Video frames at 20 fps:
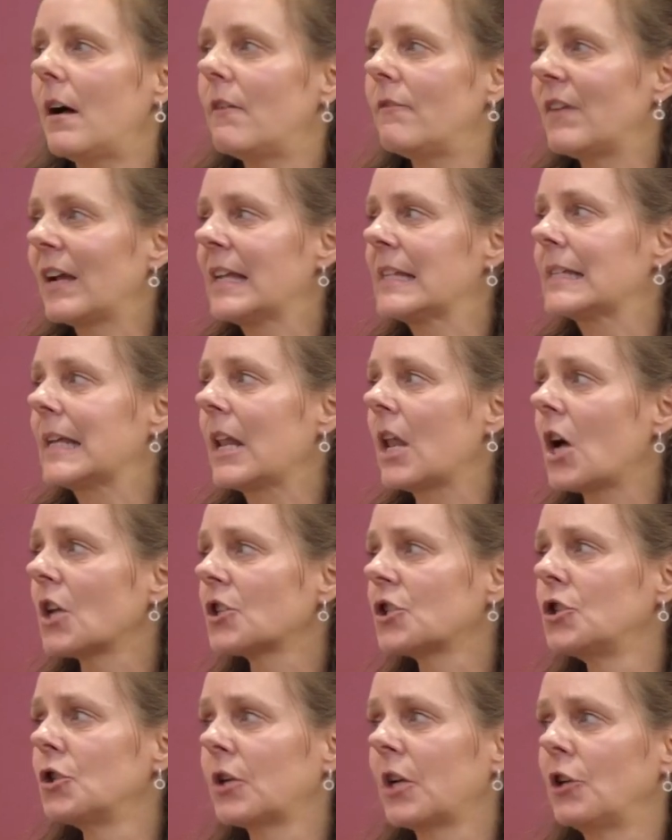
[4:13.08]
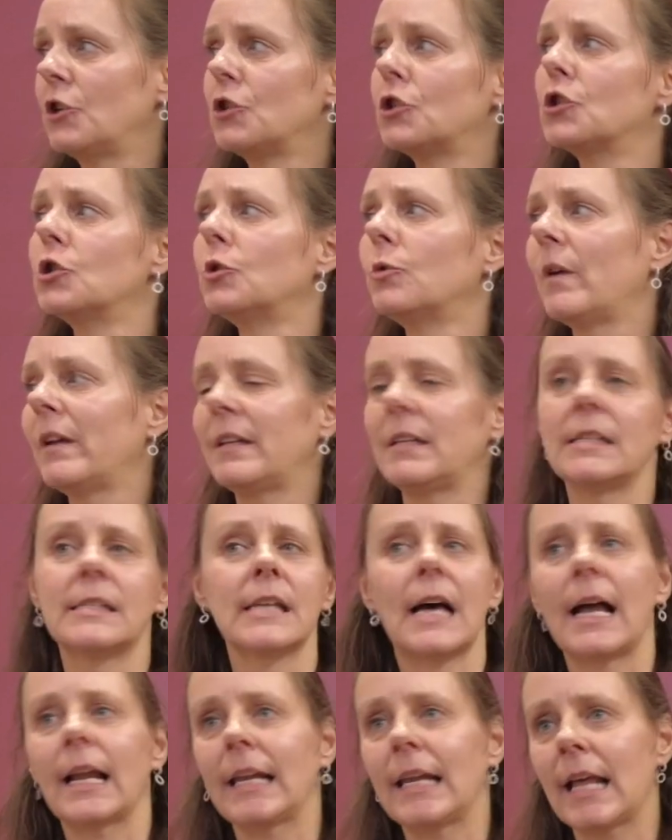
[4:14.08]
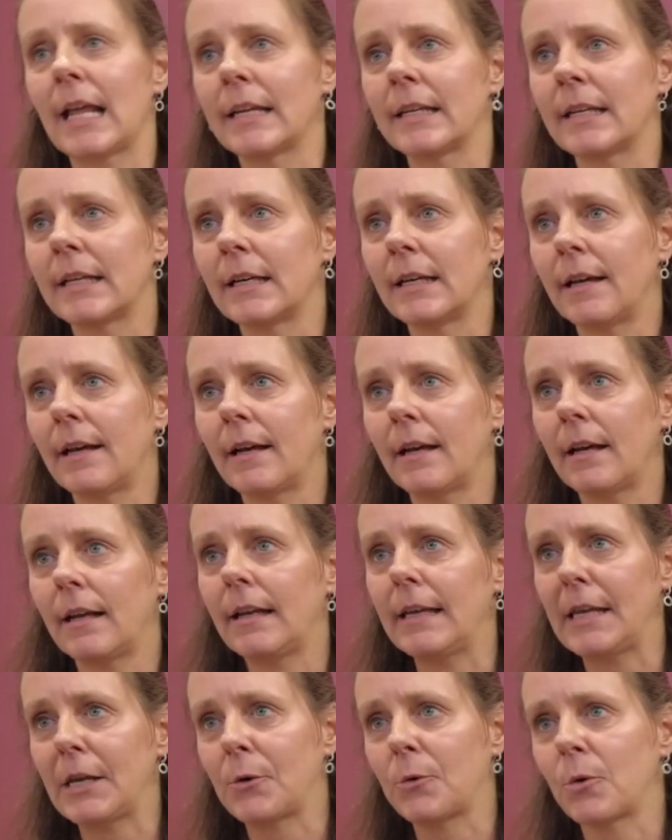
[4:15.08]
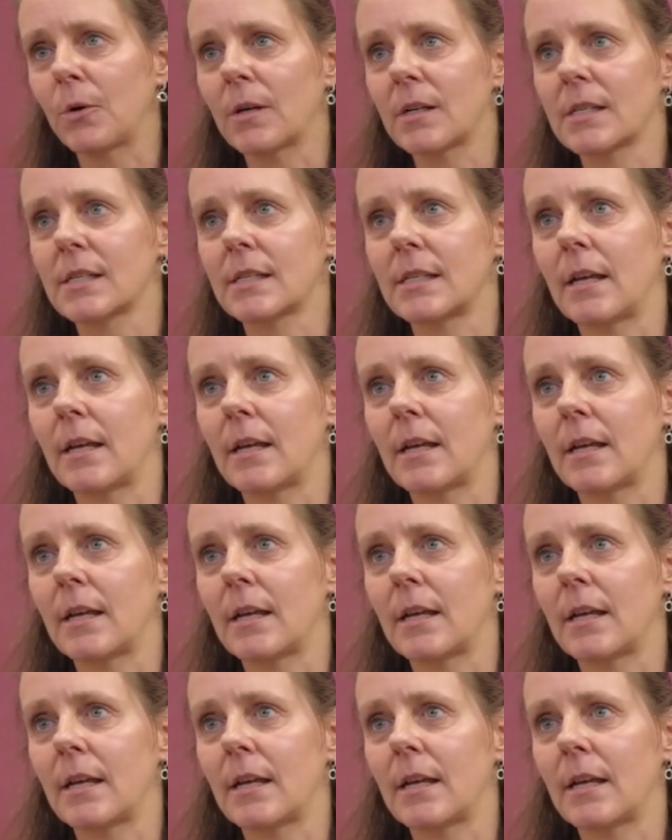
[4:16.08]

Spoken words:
there is a lot you can do with Italian liqueurs.